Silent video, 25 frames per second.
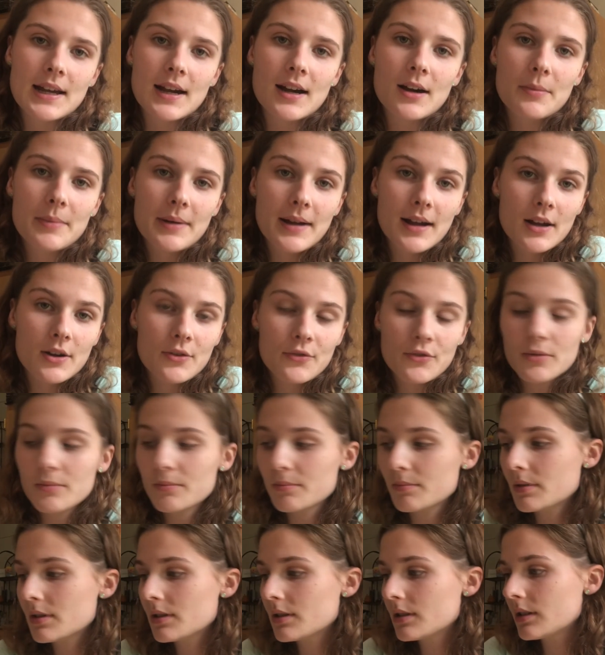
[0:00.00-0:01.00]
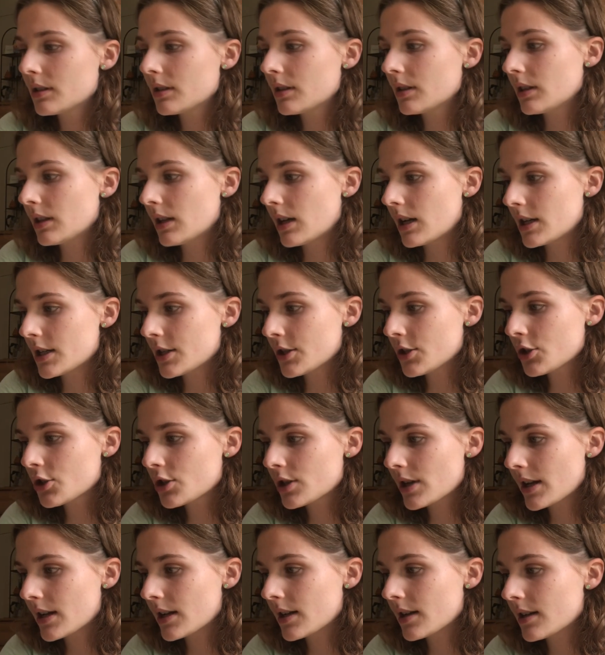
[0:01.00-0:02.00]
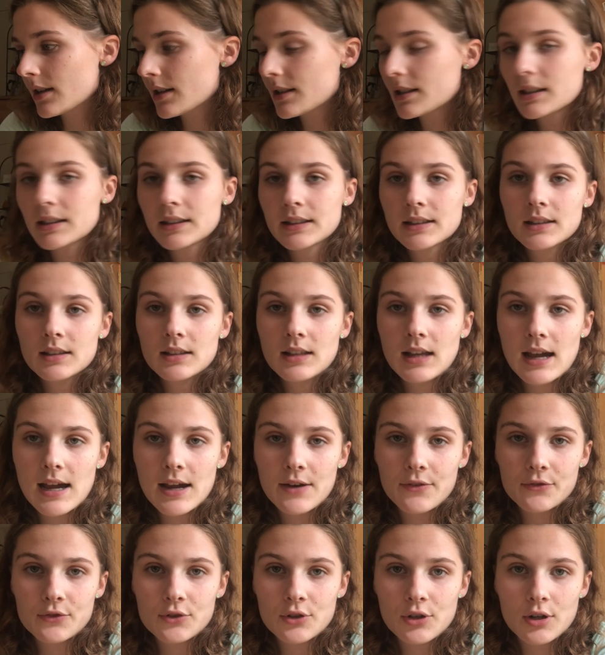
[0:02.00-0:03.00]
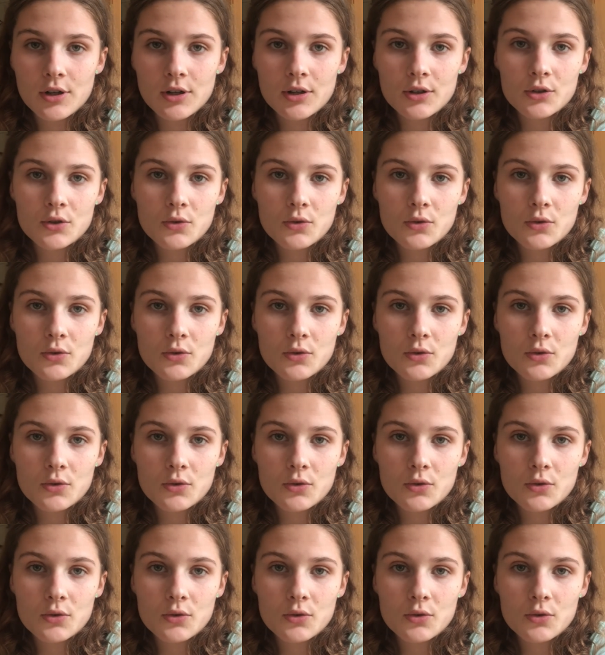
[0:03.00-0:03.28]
now back from lunch and it is a little after